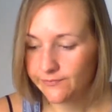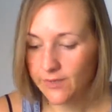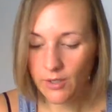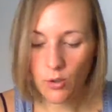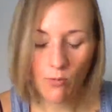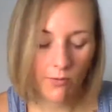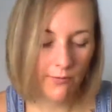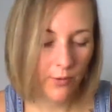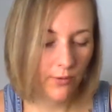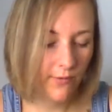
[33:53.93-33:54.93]
like
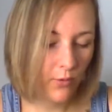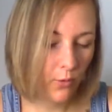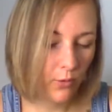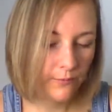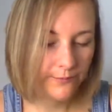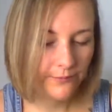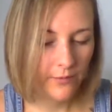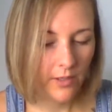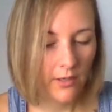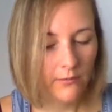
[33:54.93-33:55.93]
overview of the whole
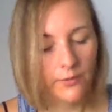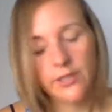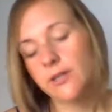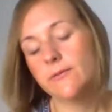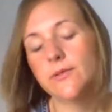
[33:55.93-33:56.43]
reading.